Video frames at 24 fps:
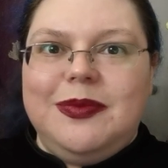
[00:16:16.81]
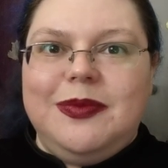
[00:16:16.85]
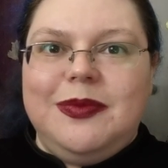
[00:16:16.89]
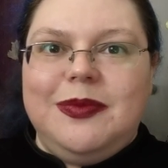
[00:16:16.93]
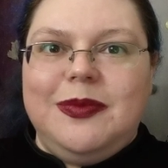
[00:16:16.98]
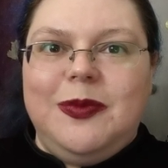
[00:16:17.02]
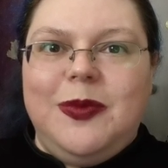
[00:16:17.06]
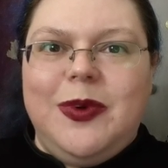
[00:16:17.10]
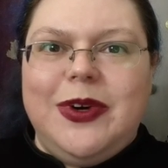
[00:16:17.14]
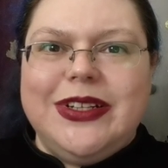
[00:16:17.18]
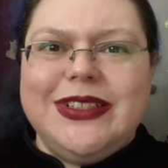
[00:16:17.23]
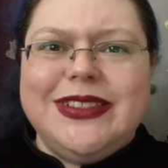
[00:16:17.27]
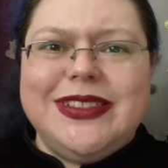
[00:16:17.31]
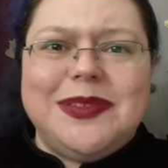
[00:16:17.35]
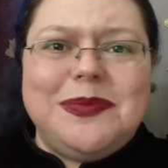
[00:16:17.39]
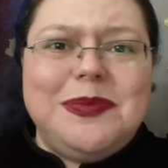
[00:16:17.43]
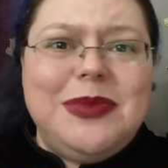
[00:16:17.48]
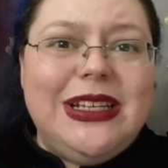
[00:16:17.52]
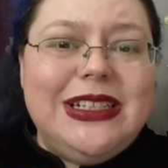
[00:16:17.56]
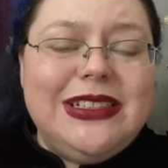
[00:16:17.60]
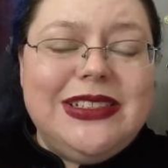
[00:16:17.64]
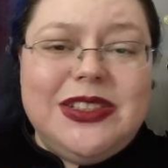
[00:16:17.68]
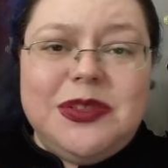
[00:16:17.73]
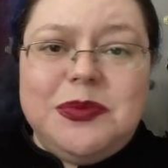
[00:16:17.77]
What does it
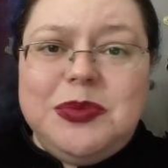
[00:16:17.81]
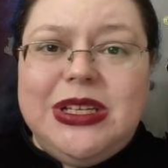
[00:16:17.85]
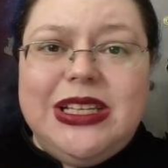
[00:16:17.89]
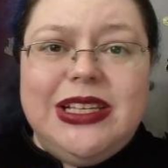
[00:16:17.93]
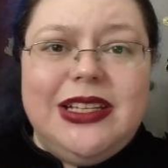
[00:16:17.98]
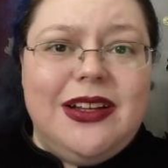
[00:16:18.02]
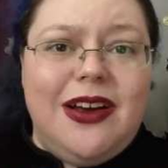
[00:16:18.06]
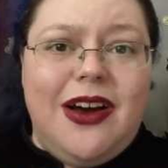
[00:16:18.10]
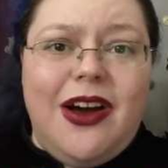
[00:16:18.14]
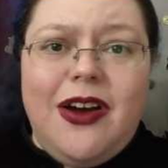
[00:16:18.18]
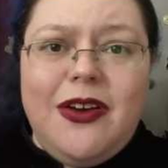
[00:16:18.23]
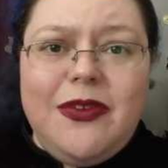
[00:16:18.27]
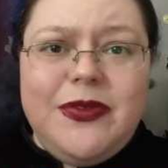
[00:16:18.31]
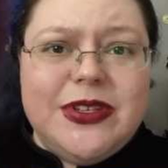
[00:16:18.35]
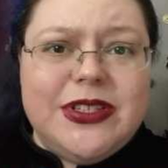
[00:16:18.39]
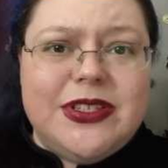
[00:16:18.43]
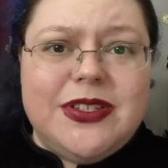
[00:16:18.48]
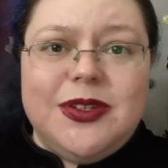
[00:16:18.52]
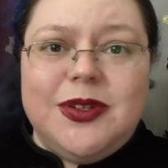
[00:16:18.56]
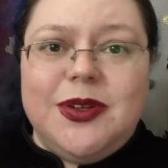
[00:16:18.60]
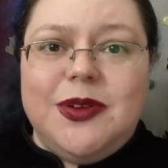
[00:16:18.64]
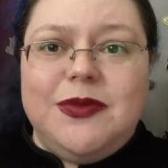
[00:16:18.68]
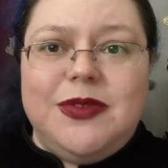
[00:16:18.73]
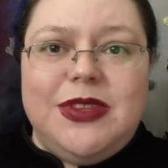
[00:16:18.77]
mean to be an
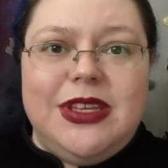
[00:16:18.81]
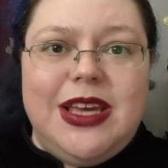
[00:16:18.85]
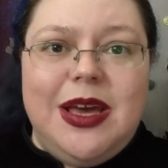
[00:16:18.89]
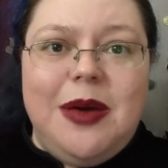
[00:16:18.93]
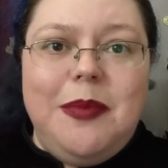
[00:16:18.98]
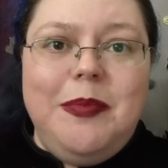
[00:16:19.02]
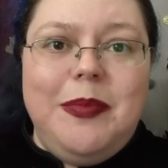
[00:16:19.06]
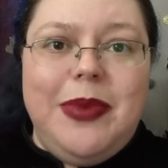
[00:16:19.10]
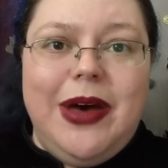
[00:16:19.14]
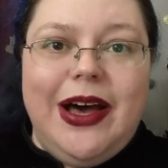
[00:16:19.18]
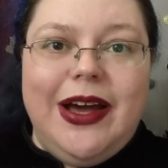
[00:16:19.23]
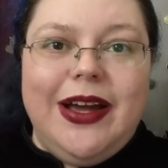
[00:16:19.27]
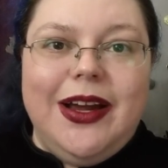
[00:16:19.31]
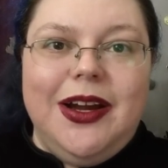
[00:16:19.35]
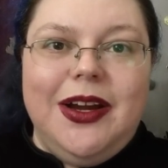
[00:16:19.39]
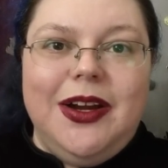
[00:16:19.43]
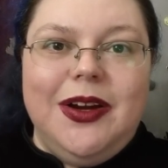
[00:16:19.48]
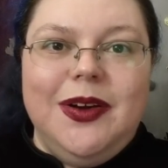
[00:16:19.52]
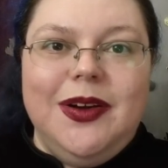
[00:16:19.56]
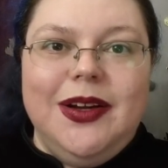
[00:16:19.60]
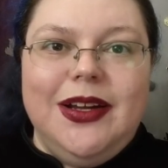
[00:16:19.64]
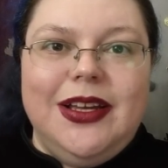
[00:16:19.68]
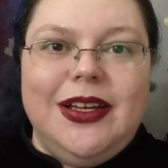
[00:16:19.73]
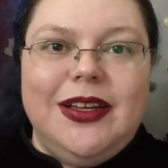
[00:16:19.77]
officer of the
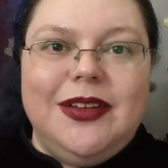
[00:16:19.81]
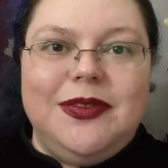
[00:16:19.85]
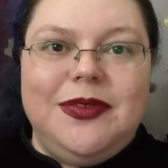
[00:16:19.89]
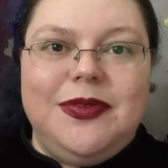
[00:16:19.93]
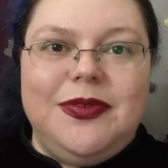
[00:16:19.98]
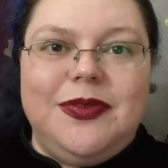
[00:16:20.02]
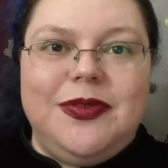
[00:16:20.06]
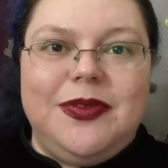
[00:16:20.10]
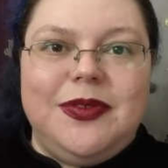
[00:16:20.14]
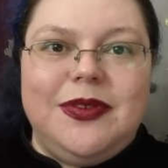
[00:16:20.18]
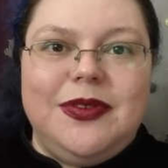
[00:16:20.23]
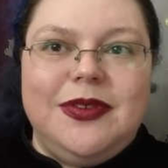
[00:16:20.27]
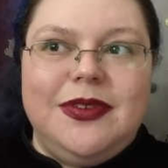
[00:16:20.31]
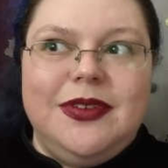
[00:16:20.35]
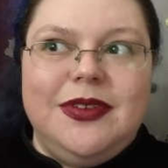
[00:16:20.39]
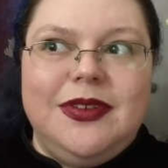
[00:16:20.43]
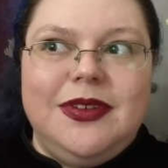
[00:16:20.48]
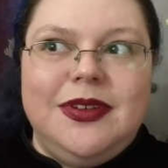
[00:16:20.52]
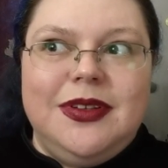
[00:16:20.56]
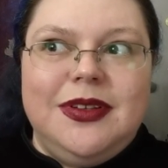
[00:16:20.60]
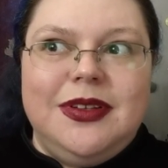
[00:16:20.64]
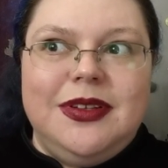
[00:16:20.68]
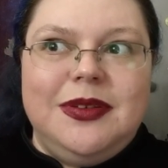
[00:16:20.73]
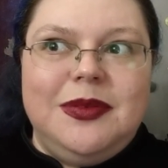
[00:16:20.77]
Empire if
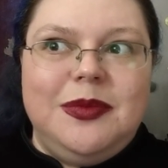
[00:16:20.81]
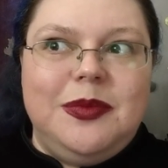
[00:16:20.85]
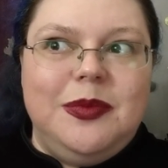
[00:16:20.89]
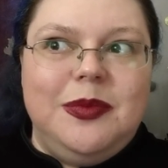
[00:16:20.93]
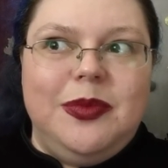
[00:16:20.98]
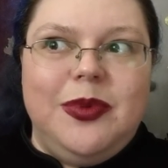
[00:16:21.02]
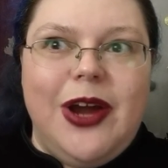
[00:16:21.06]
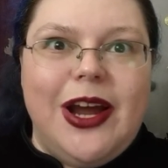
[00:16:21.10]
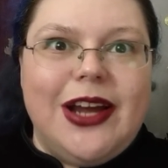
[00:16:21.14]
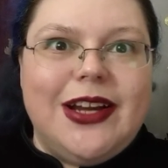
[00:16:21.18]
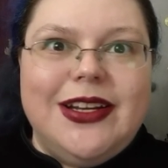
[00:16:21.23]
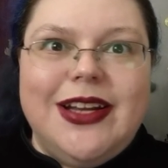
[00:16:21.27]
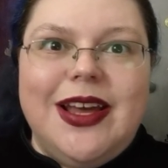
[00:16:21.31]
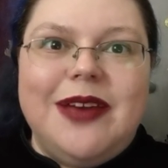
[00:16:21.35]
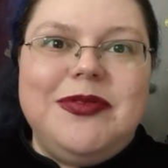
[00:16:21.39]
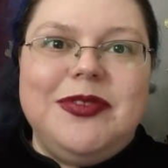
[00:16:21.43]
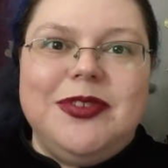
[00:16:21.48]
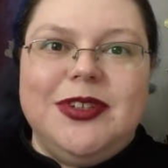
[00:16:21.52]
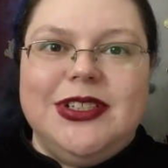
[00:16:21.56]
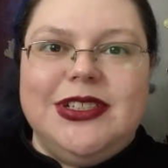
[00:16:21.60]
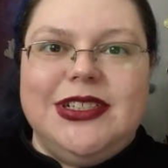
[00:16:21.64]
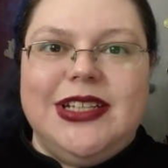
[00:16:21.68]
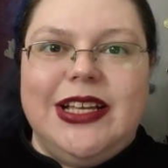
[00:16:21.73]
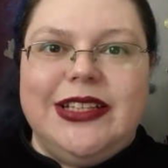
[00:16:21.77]
Breck never
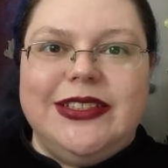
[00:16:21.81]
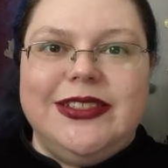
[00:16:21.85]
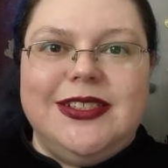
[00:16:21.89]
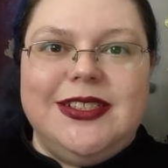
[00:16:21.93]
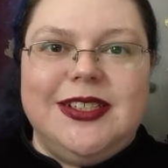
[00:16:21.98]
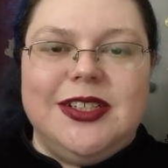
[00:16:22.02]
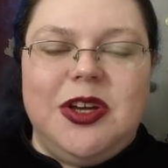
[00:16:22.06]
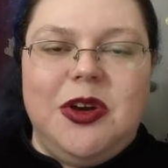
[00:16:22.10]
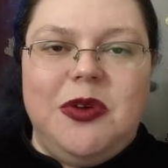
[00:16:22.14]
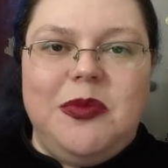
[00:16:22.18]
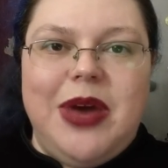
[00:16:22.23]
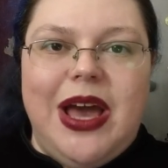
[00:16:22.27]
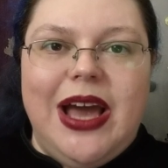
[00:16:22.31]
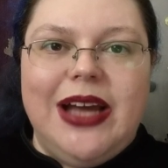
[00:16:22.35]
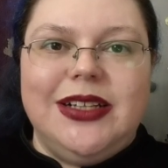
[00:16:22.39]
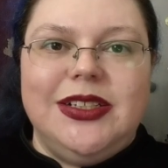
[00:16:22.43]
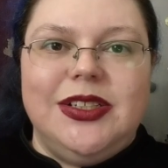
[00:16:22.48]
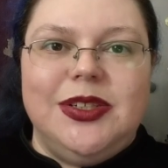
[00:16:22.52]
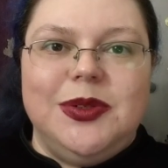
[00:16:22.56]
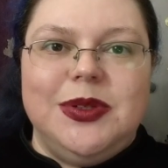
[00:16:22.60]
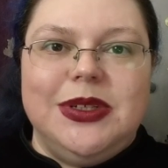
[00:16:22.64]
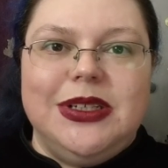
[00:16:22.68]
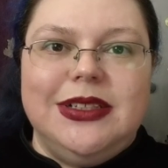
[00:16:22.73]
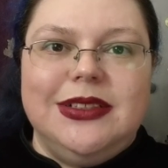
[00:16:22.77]
intends to go back
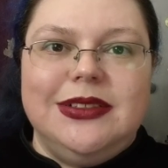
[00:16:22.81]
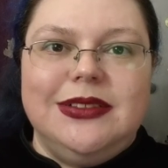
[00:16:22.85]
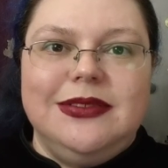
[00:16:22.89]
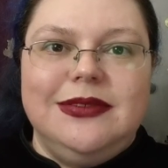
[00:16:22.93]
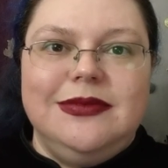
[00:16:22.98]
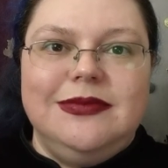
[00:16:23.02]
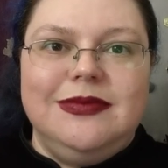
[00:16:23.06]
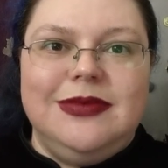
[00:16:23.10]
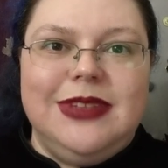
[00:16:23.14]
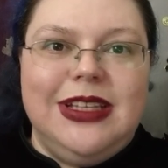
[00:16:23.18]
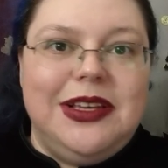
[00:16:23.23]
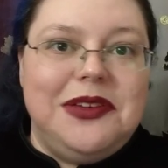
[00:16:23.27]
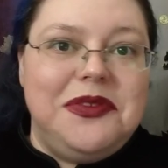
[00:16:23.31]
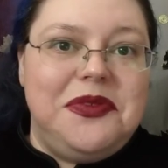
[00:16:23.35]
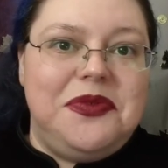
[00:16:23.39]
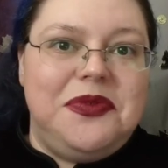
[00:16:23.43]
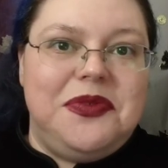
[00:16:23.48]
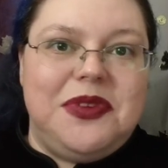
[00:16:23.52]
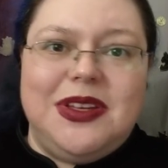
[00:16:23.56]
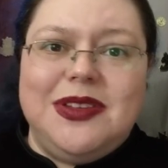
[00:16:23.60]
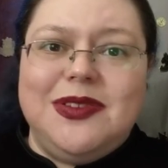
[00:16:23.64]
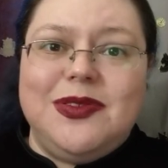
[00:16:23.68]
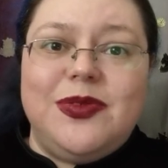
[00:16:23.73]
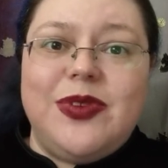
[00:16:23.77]
to it? If,
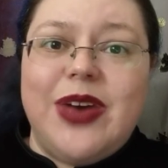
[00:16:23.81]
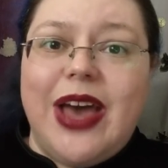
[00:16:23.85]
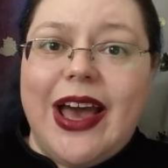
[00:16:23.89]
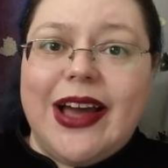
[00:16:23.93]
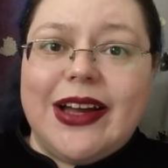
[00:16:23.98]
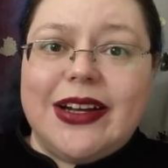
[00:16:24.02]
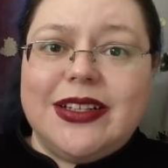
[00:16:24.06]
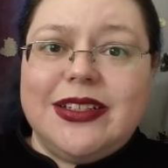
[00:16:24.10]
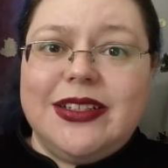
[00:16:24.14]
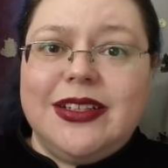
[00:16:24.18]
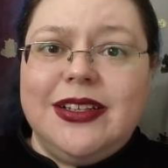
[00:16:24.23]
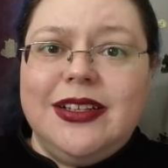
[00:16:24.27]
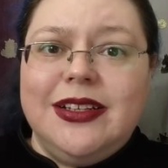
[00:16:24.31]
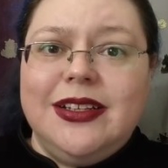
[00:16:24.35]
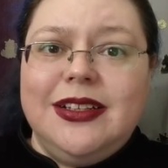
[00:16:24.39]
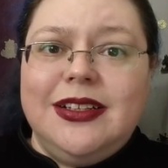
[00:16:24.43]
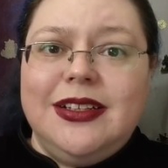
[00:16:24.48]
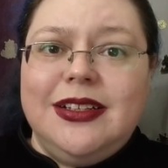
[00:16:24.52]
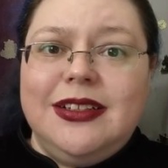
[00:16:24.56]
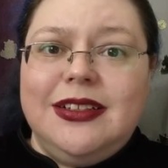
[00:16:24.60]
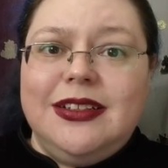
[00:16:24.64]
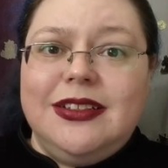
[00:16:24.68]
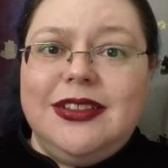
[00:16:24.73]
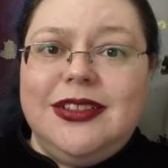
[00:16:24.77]
in fact,
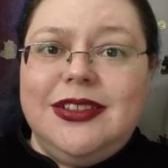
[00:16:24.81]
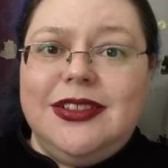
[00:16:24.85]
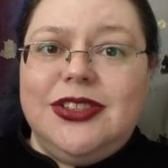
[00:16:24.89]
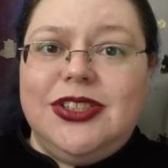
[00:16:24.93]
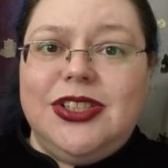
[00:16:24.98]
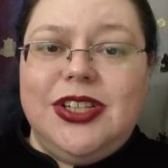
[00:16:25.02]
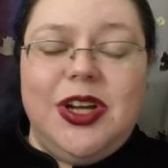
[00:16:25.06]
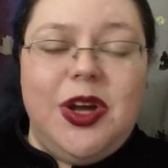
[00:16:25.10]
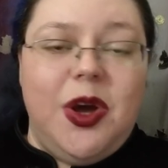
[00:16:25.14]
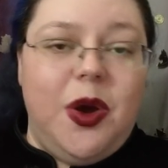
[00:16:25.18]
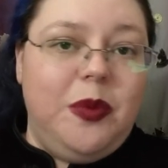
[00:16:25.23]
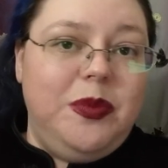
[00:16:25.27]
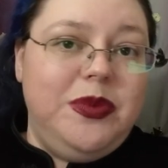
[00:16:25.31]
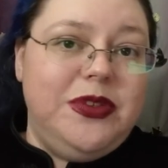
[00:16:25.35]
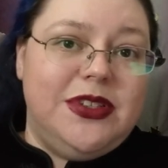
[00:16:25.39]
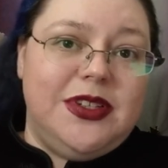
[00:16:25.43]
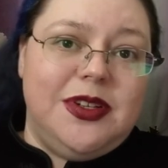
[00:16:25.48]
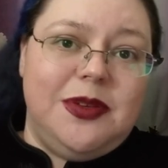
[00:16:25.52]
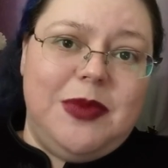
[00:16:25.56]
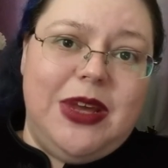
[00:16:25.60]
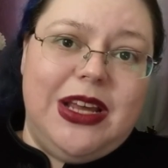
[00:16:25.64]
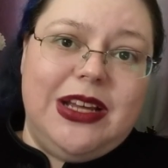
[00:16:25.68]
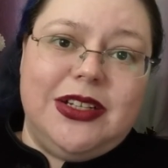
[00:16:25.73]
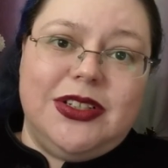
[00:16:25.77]
she hopes
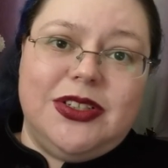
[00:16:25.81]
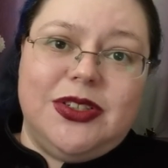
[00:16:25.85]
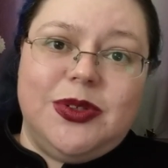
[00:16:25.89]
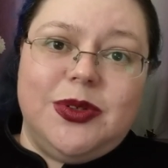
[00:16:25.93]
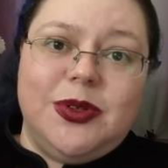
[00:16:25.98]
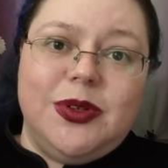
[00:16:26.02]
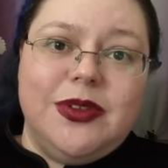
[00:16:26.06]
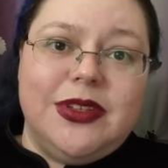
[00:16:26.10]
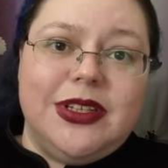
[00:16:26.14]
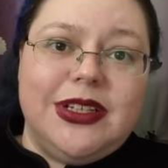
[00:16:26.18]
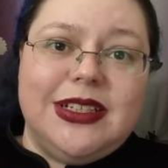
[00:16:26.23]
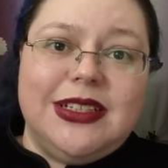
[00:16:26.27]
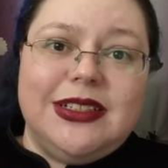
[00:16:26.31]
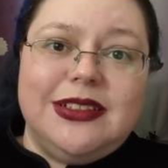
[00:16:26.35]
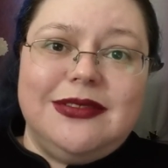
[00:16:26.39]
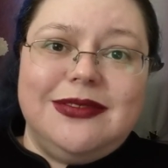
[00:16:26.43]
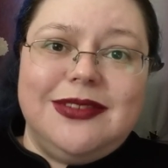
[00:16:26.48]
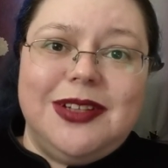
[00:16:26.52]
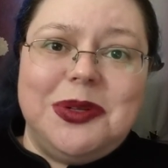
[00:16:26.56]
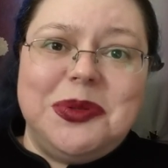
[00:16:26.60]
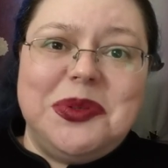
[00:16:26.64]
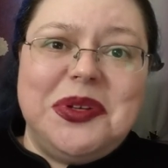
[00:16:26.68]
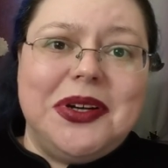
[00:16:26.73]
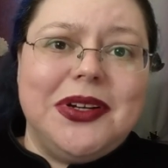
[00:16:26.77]
to make sure that it
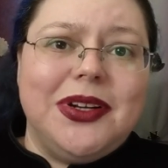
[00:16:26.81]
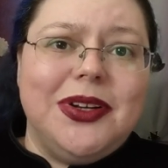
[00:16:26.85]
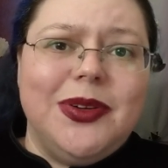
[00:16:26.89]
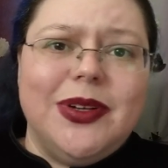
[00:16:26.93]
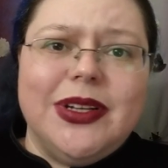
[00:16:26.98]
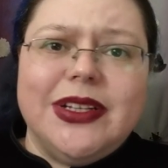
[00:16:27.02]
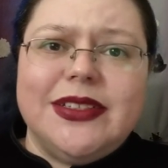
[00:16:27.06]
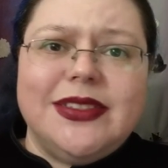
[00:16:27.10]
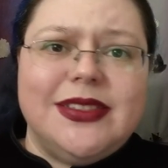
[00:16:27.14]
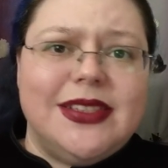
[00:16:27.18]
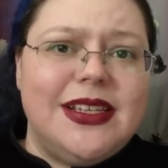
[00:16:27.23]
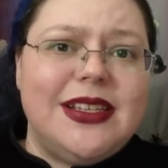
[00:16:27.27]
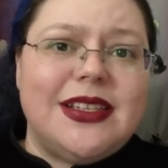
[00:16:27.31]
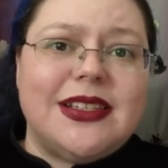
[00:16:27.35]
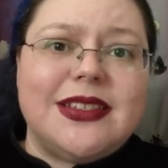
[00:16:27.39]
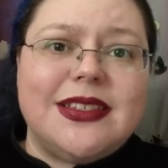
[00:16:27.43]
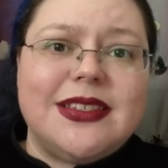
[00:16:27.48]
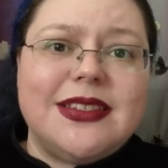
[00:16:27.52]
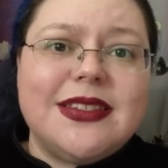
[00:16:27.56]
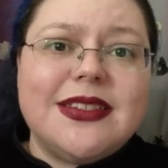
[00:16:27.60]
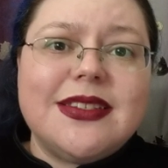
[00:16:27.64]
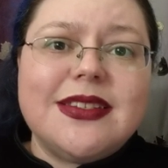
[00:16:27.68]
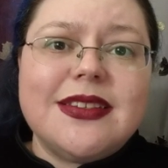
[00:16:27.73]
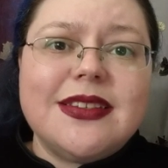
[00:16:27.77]
no longer
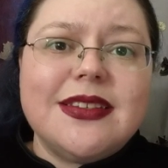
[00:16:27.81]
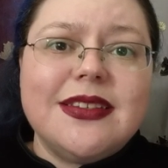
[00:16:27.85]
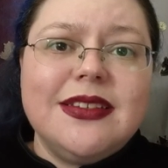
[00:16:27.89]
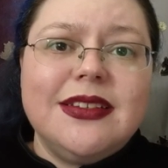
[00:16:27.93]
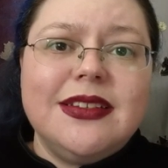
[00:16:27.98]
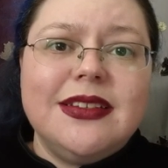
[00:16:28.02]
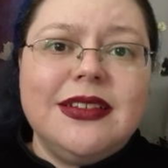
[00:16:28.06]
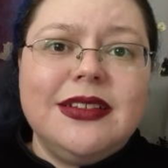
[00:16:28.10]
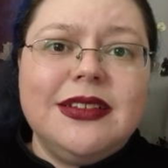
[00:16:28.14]
exists?"